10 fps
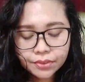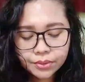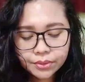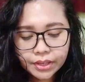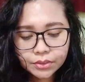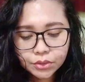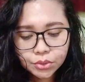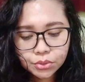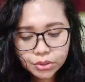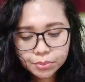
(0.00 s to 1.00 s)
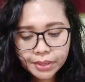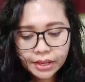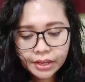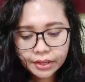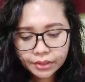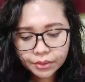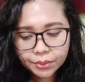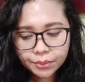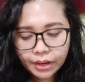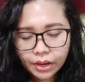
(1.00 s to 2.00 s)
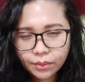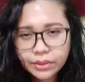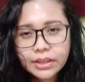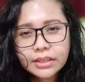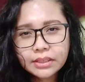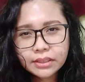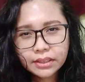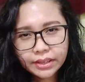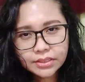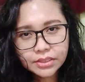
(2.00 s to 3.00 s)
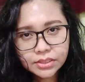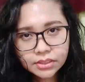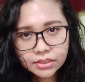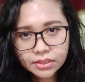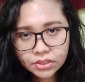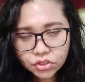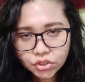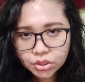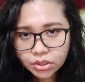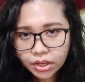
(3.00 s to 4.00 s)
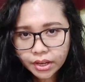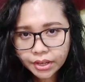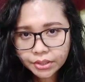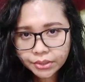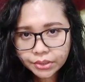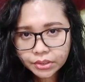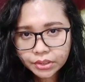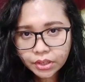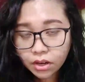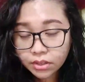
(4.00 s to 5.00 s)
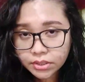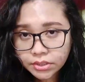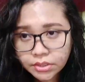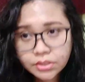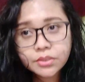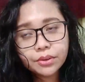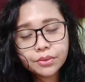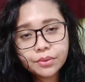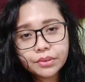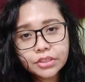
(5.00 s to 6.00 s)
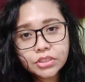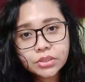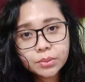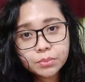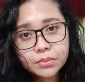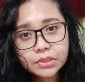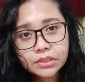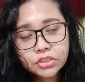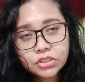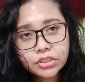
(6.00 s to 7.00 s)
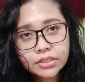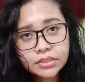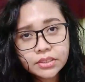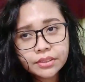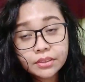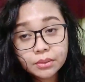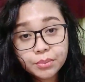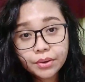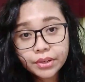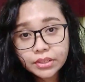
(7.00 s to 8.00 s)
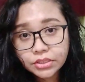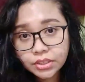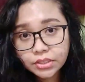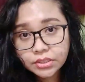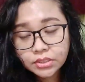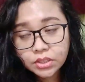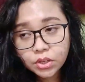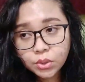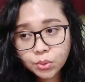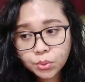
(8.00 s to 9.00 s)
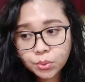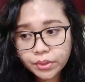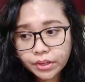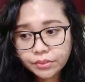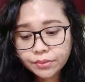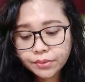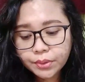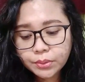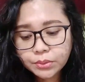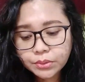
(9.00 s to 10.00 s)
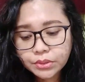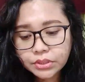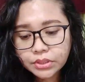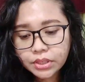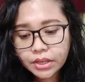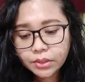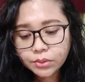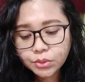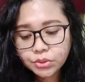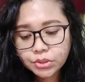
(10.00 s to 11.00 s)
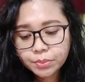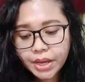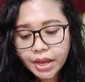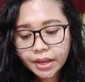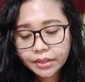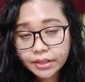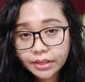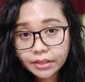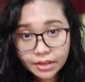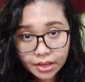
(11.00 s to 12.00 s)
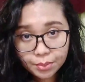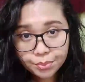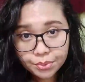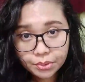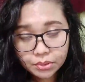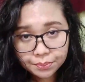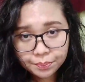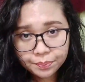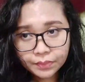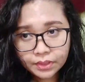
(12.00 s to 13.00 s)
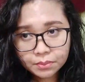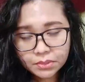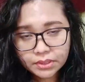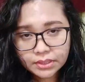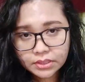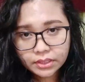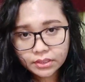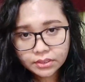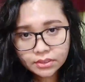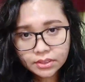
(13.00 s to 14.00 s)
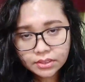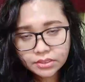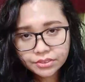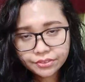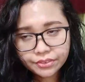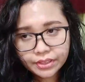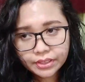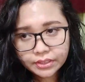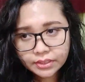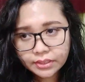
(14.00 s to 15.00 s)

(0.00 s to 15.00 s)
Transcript: flown out to Japan around late July, early August, although there are some jets, I think American jets, who get flown out to Japan in April. That's like a different,